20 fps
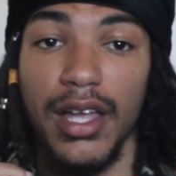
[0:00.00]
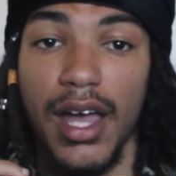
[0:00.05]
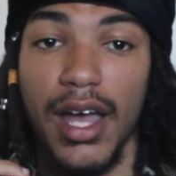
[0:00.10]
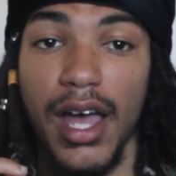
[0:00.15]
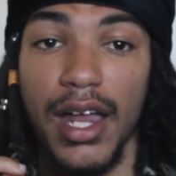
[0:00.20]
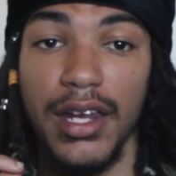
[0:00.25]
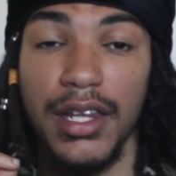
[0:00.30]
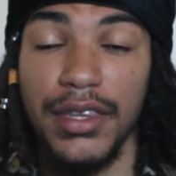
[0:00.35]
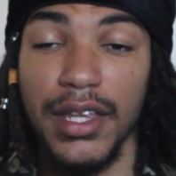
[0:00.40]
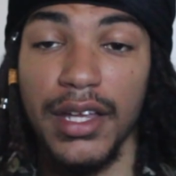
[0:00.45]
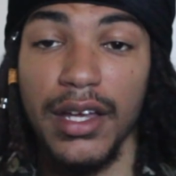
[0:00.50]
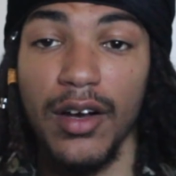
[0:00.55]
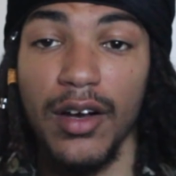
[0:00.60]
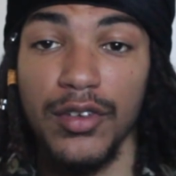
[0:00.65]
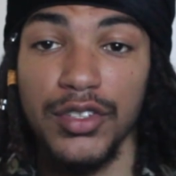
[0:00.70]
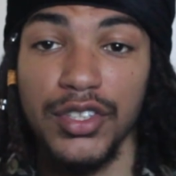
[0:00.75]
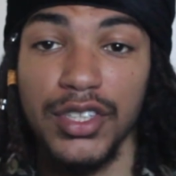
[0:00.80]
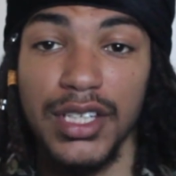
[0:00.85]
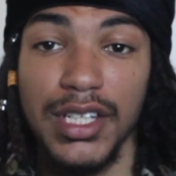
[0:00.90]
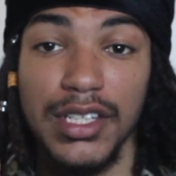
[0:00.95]
Anything
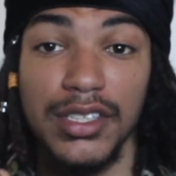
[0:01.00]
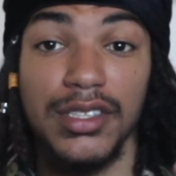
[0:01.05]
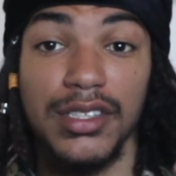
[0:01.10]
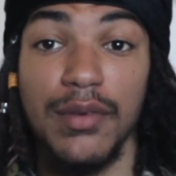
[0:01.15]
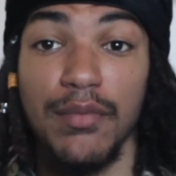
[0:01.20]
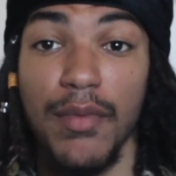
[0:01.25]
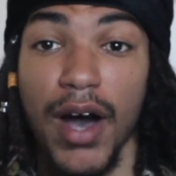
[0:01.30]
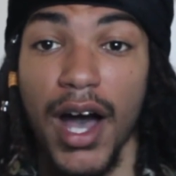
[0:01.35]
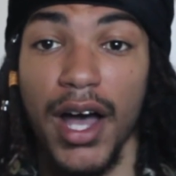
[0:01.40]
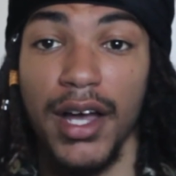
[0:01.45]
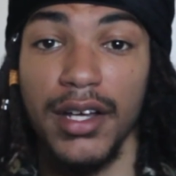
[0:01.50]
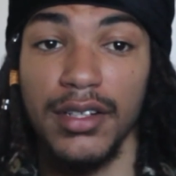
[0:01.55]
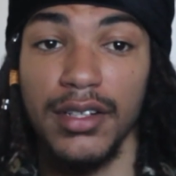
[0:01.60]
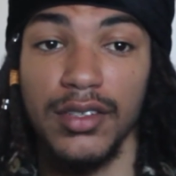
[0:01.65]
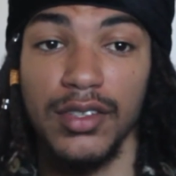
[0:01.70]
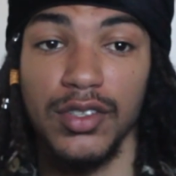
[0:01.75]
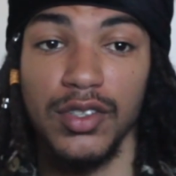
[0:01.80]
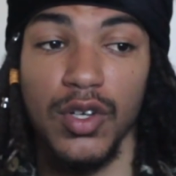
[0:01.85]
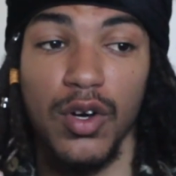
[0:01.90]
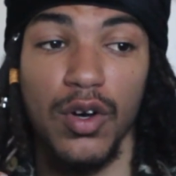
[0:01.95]
else is the
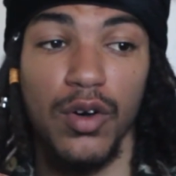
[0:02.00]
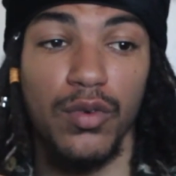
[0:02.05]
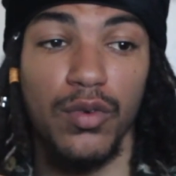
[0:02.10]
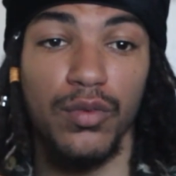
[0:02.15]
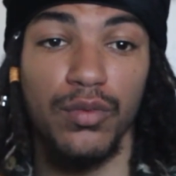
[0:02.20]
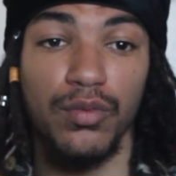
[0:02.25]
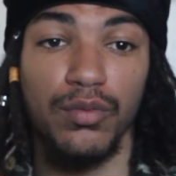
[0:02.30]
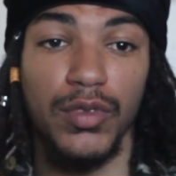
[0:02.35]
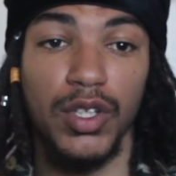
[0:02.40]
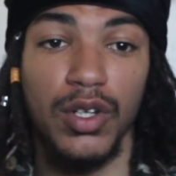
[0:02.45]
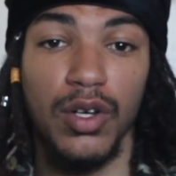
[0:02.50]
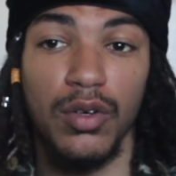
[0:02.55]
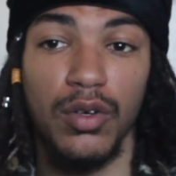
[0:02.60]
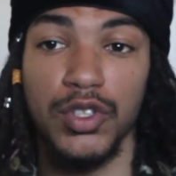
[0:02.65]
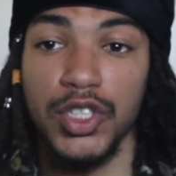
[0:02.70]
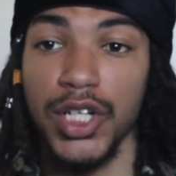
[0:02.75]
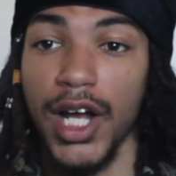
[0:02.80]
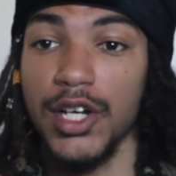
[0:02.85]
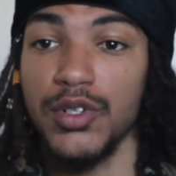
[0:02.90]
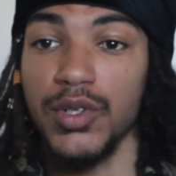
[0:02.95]
mind. So,
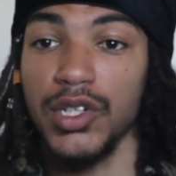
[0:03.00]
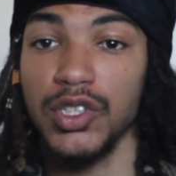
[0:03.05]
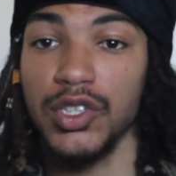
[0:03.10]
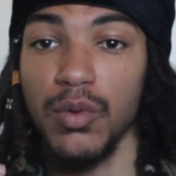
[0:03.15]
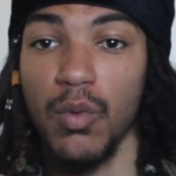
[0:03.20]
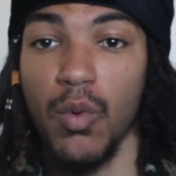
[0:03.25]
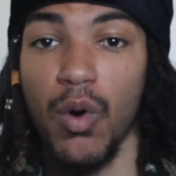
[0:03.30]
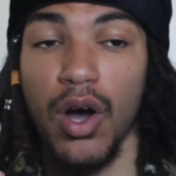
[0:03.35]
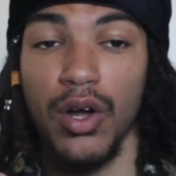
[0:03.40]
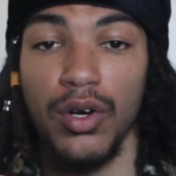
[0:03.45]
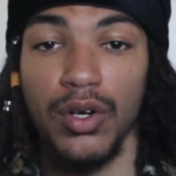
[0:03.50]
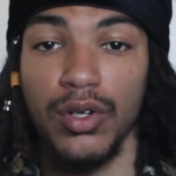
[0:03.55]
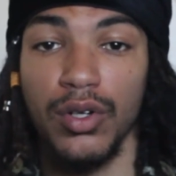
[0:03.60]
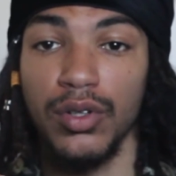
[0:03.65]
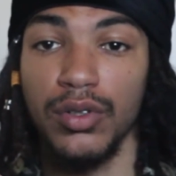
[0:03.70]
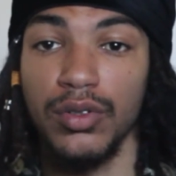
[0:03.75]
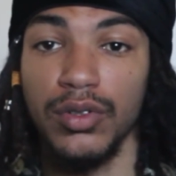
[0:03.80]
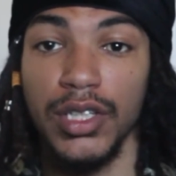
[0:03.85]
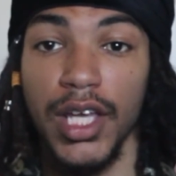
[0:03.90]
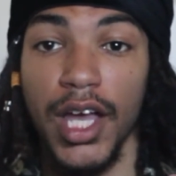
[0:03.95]
should I drink some water?
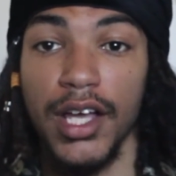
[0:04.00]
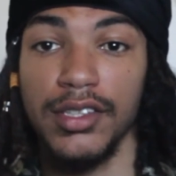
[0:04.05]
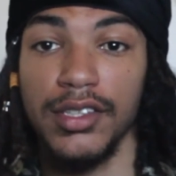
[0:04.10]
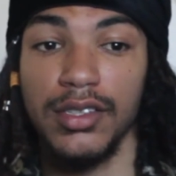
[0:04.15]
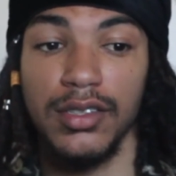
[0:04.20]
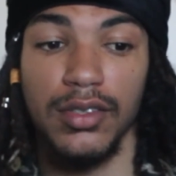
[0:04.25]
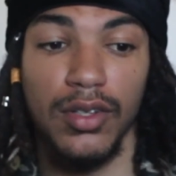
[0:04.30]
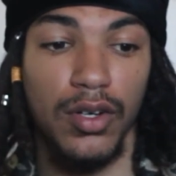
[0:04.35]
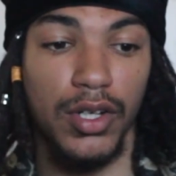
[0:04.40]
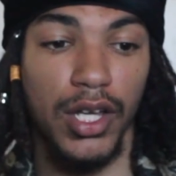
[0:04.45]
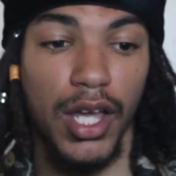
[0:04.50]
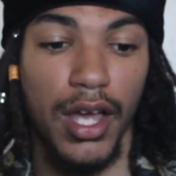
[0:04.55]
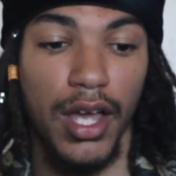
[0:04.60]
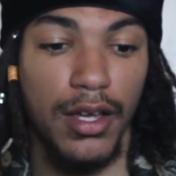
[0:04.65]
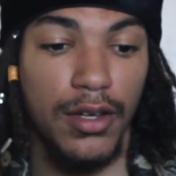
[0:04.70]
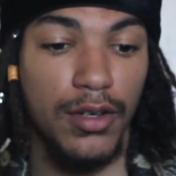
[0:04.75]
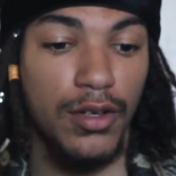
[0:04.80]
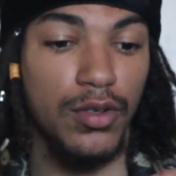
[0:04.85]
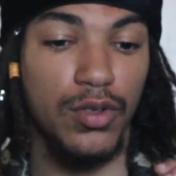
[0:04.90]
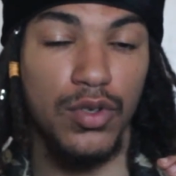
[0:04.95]
Yes,
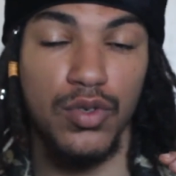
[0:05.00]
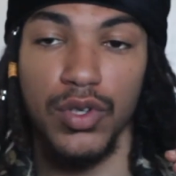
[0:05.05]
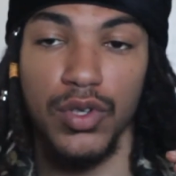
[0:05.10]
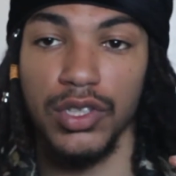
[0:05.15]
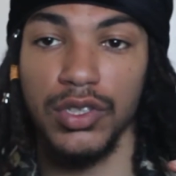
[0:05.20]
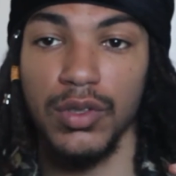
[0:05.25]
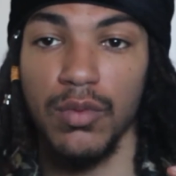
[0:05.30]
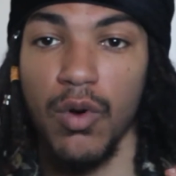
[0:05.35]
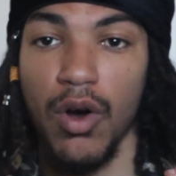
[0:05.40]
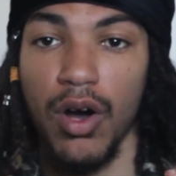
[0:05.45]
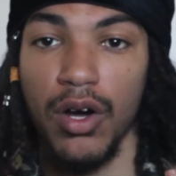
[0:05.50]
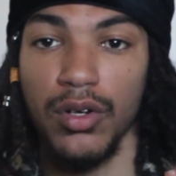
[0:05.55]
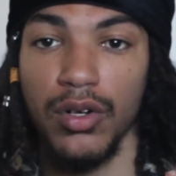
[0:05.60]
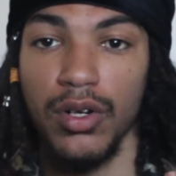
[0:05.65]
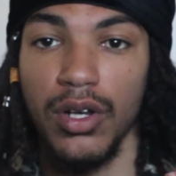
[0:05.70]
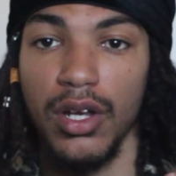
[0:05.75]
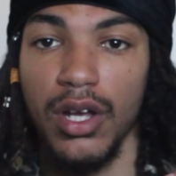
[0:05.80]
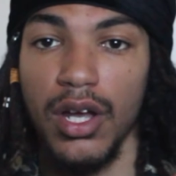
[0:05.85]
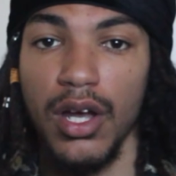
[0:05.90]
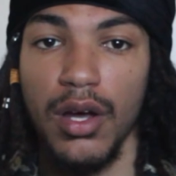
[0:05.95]
okay, drink some water.